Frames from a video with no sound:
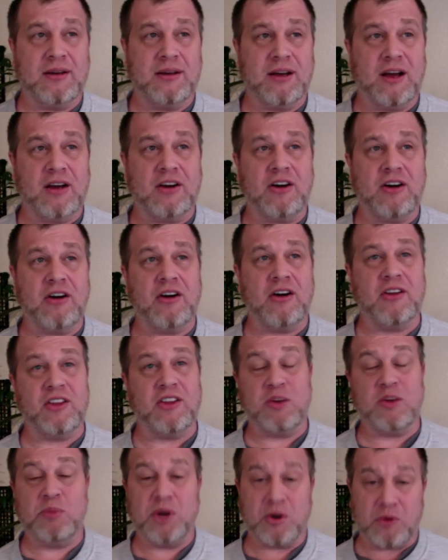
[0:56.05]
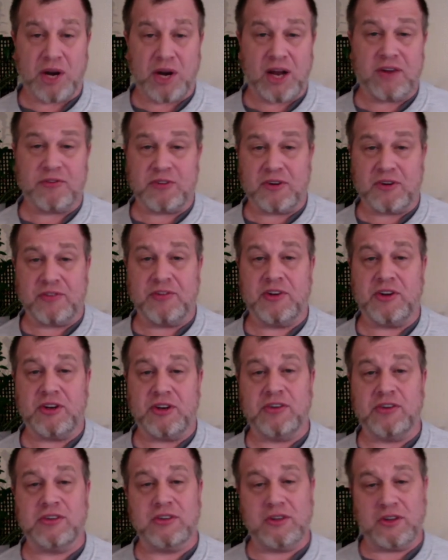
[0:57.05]
a car that had been around for a few
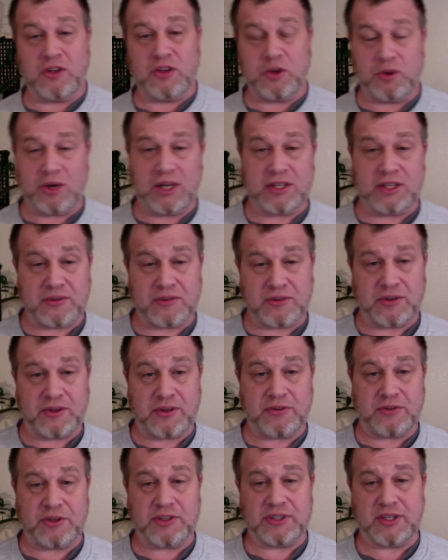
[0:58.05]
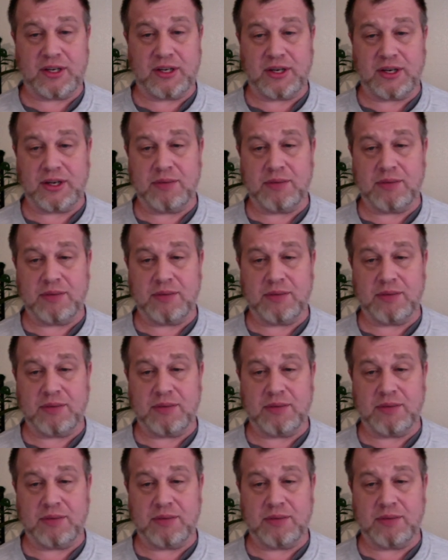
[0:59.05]
years to the US for the first time,